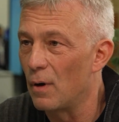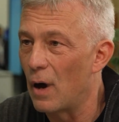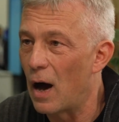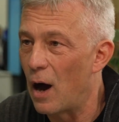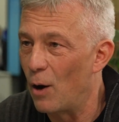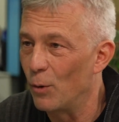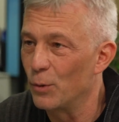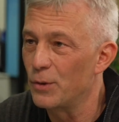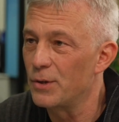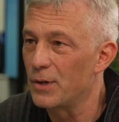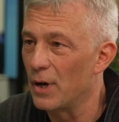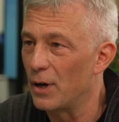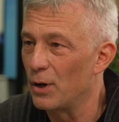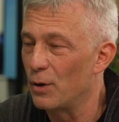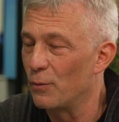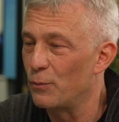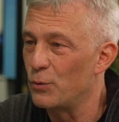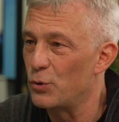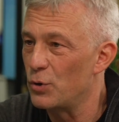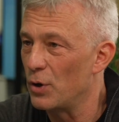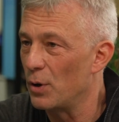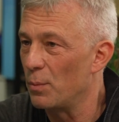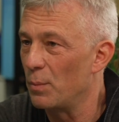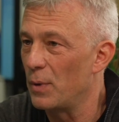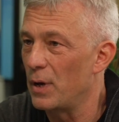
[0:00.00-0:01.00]
outside of
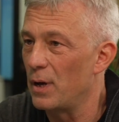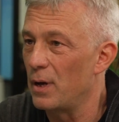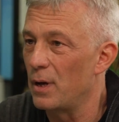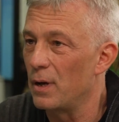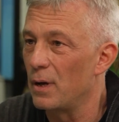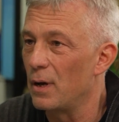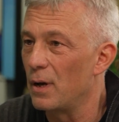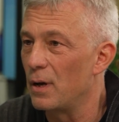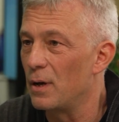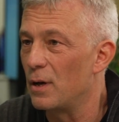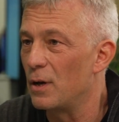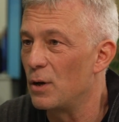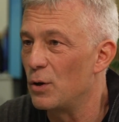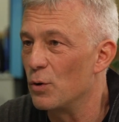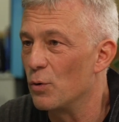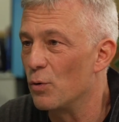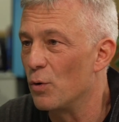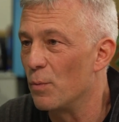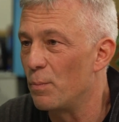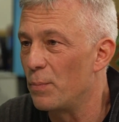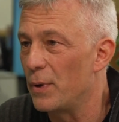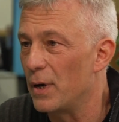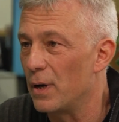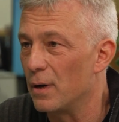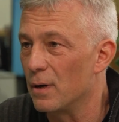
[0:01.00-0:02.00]
Germany in a
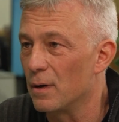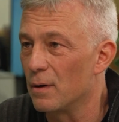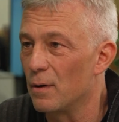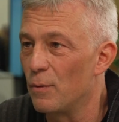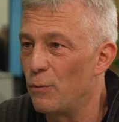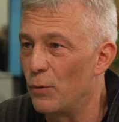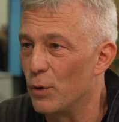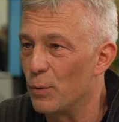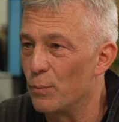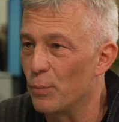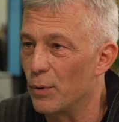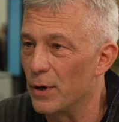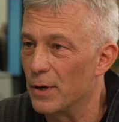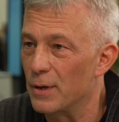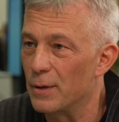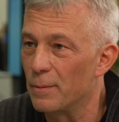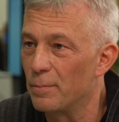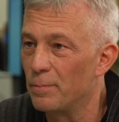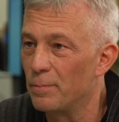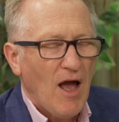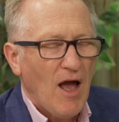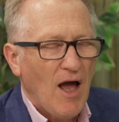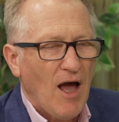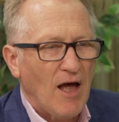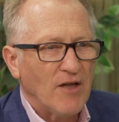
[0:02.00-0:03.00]
European footprint.
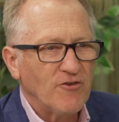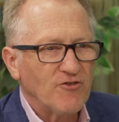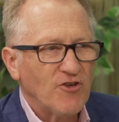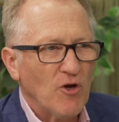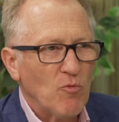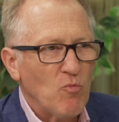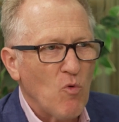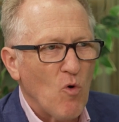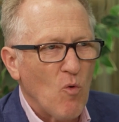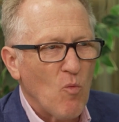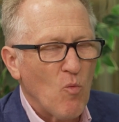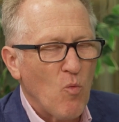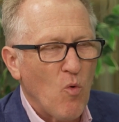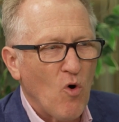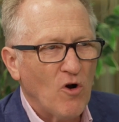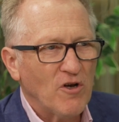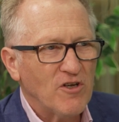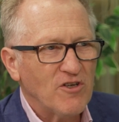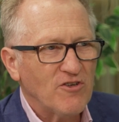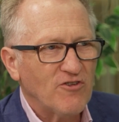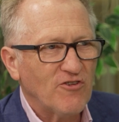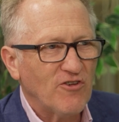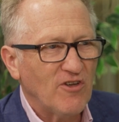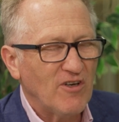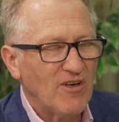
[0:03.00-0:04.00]
And so what
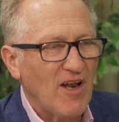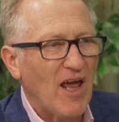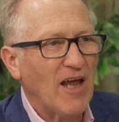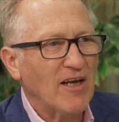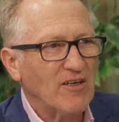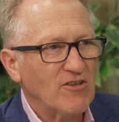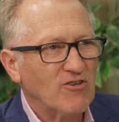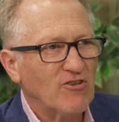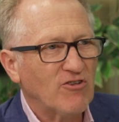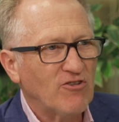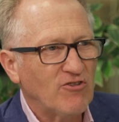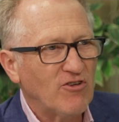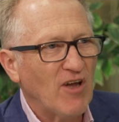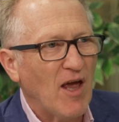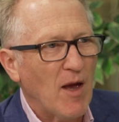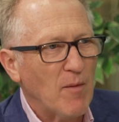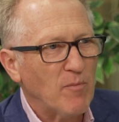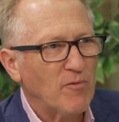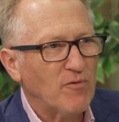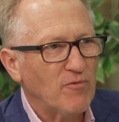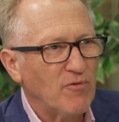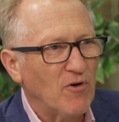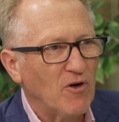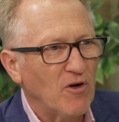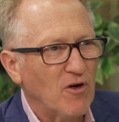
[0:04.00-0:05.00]
is the next
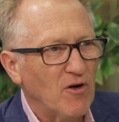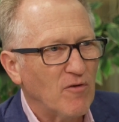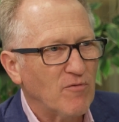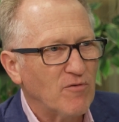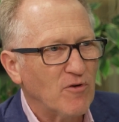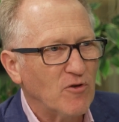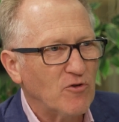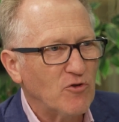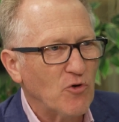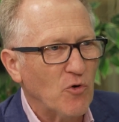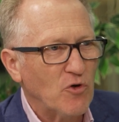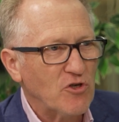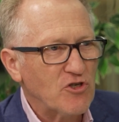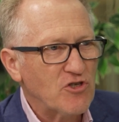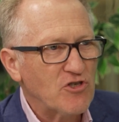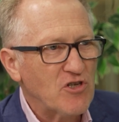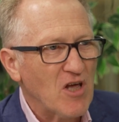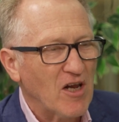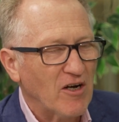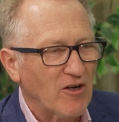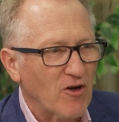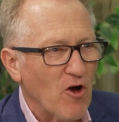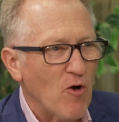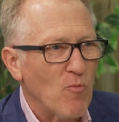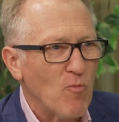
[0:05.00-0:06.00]
step for Deutsche
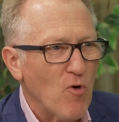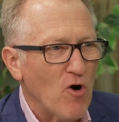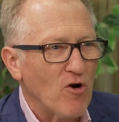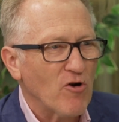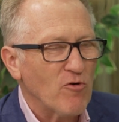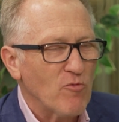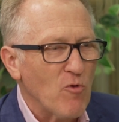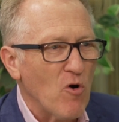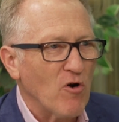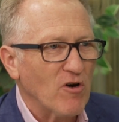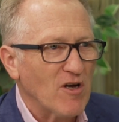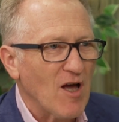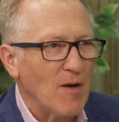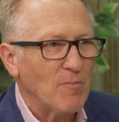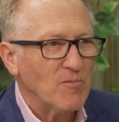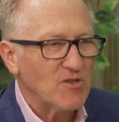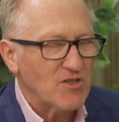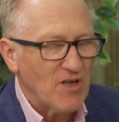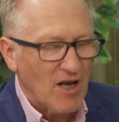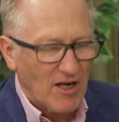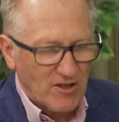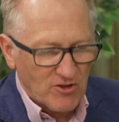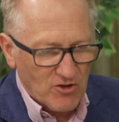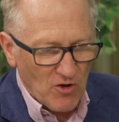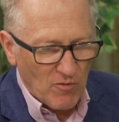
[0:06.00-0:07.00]
Telekom? What
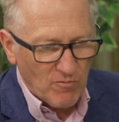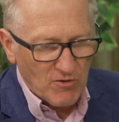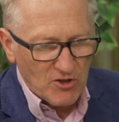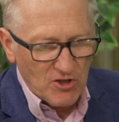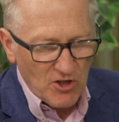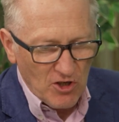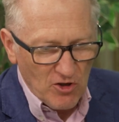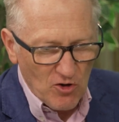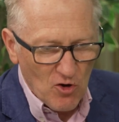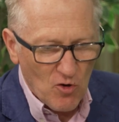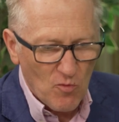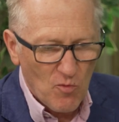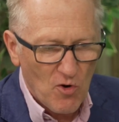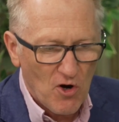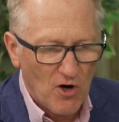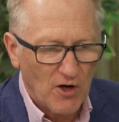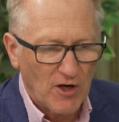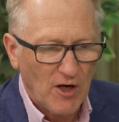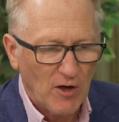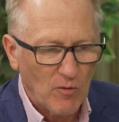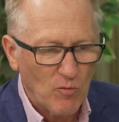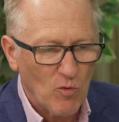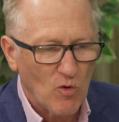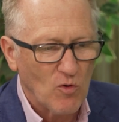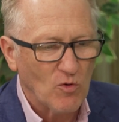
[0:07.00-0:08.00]
comes next? Obviously, you're
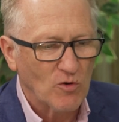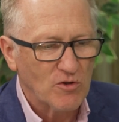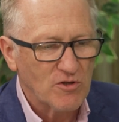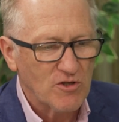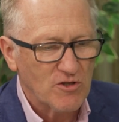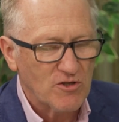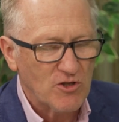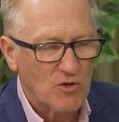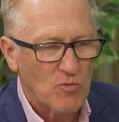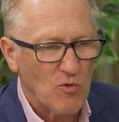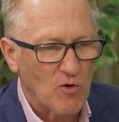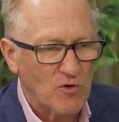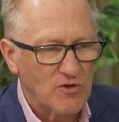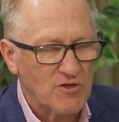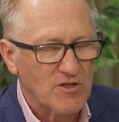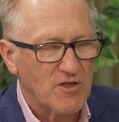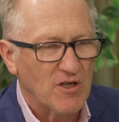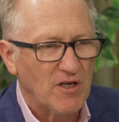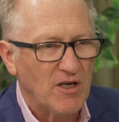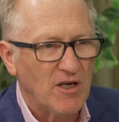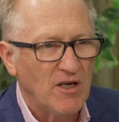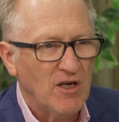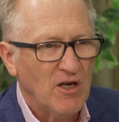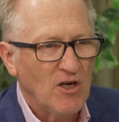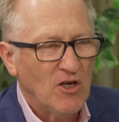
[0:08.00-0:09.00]
working towards
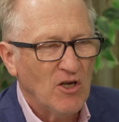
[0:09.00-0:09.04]
the